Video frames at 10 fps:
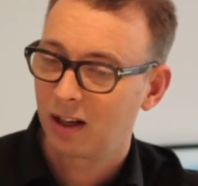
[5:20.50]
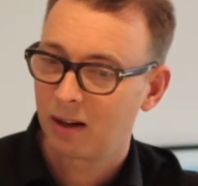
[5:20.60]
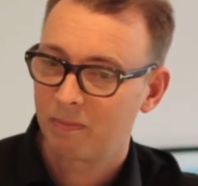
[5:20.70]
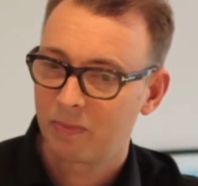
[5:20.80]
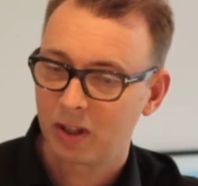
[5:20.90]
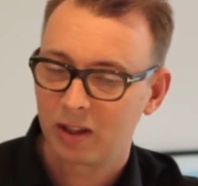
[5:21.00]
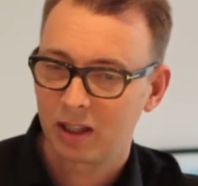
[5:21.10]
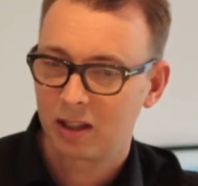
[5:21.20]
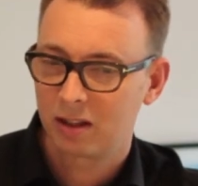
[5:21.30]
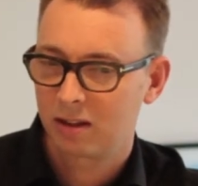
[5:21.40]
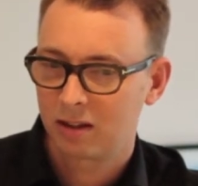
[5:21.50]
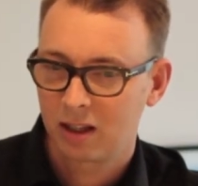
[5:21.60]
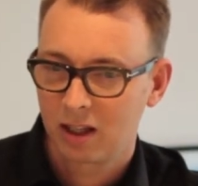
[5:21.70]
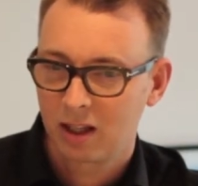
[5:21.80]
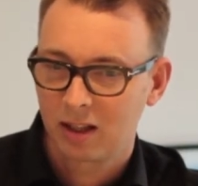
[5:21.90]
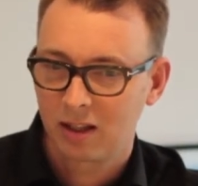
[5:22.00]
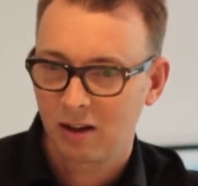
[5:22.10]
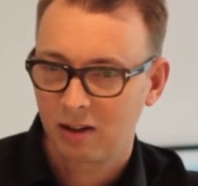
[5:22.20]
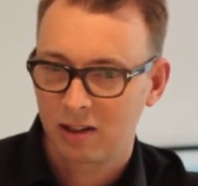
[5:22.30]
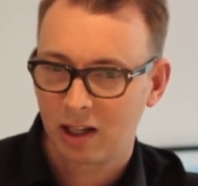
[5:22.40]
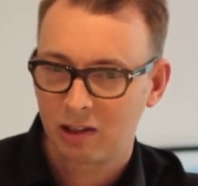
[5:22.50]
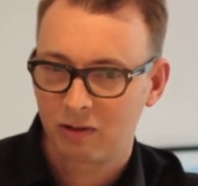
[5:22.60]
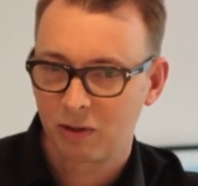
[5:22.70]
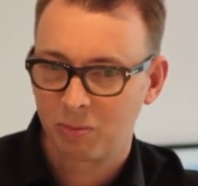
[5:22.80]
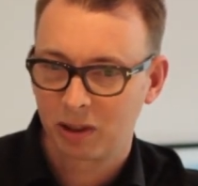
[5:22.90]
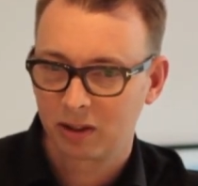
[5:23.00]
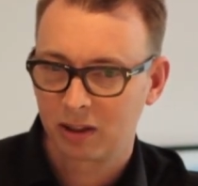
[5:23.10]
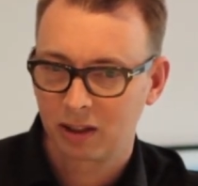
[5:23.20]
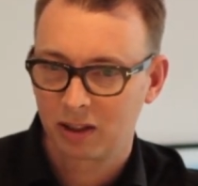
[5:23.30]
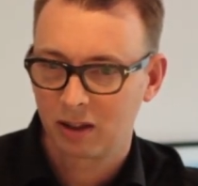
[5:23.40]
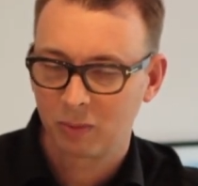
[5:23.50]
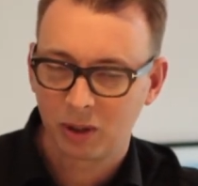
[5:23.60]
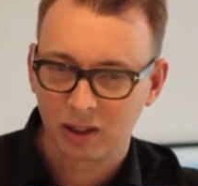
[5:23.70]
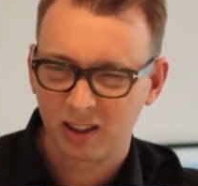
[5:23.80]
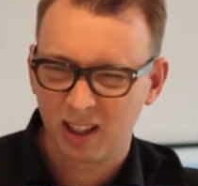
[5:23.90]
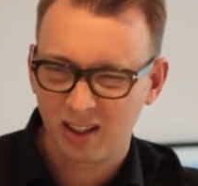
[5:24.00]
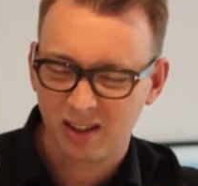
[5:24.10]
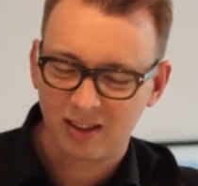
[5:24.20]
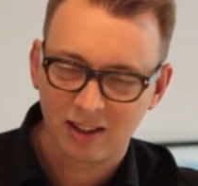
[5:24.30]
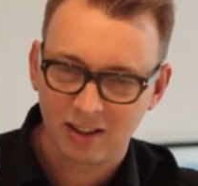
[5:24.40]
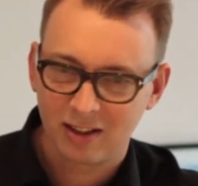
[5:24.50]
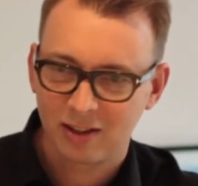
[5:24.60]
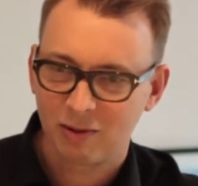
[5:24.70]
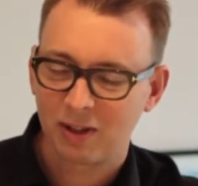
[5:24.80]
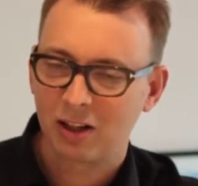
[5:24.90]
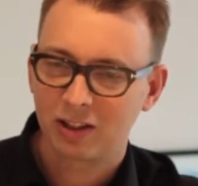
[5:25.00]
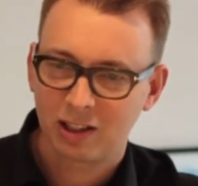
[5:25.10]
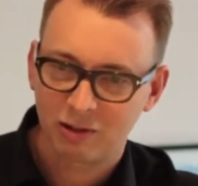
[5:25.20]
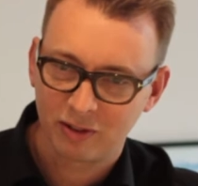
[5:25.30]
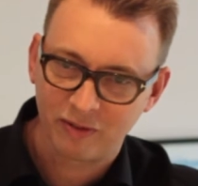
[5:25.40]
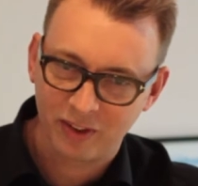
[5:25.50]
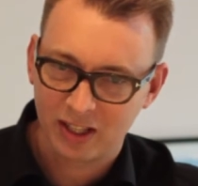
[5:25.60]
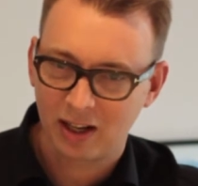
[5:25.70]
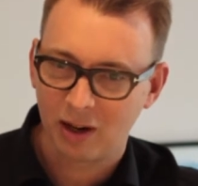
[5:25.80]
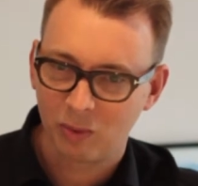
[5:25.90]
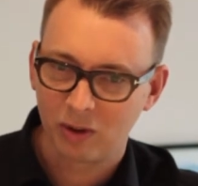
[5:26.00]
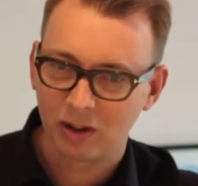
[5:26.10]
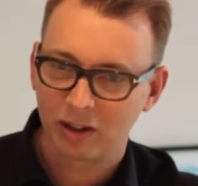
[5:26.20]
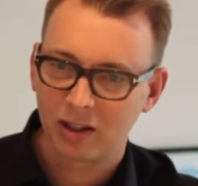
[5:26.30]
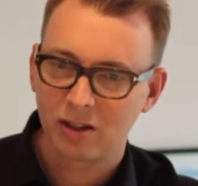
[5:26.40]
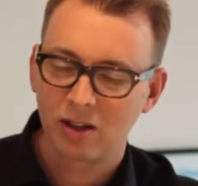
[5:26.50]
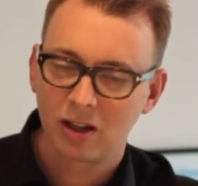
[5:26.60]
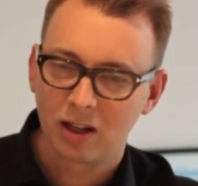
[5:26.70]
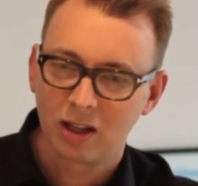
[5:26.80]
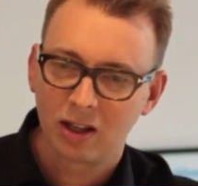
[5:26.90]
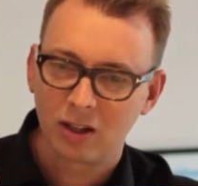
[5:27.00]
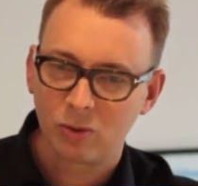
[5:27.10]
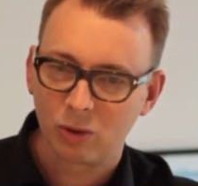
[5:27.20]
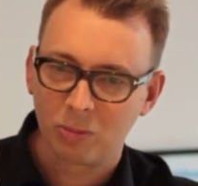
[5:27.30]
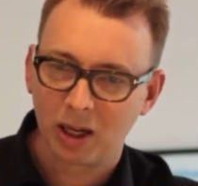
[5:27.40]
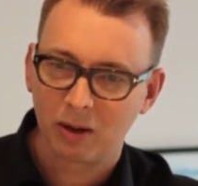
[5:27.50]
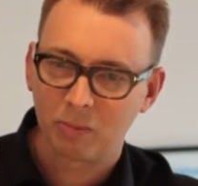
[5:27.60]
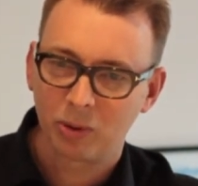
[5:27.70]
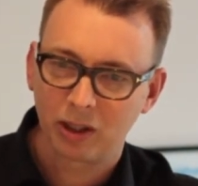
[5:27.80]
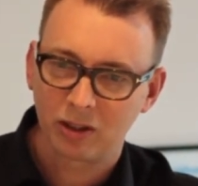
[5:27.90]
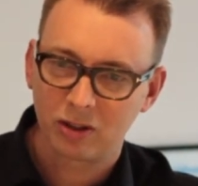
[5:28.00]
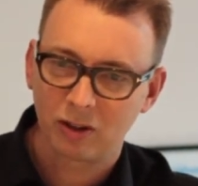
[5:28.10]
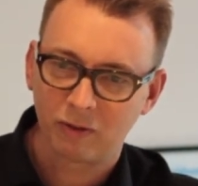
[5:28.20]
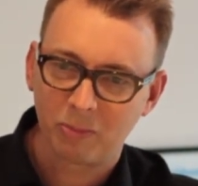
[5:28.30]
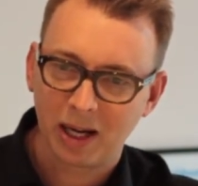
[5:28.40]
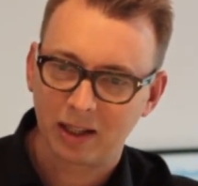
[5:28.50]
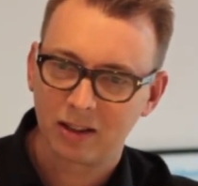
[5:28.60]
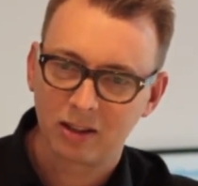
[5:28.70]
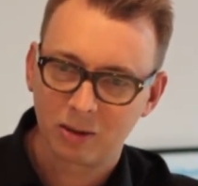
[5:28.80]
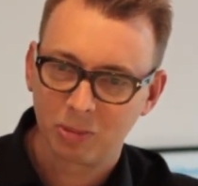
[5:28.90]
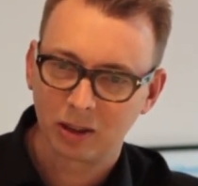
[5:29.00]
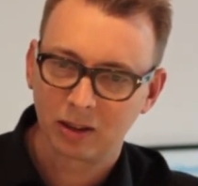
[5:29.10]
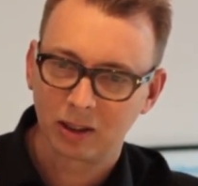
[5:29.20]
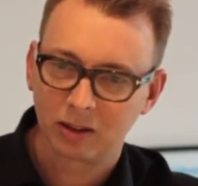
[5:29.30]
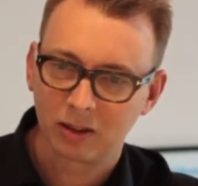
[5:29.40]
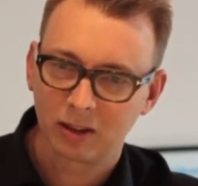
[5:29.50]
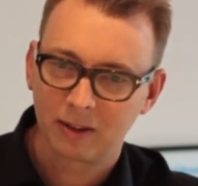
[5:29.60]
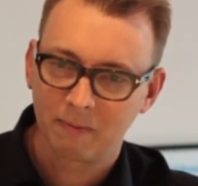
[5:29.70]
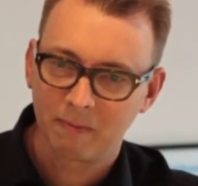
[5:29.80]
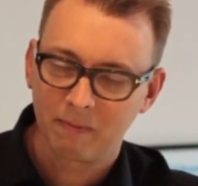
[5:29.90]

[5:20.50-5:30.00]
Um, and the the architecture of the building, uh, well, it's it's not really architecture; it's fit out work. is is all about putting stuff back into the building that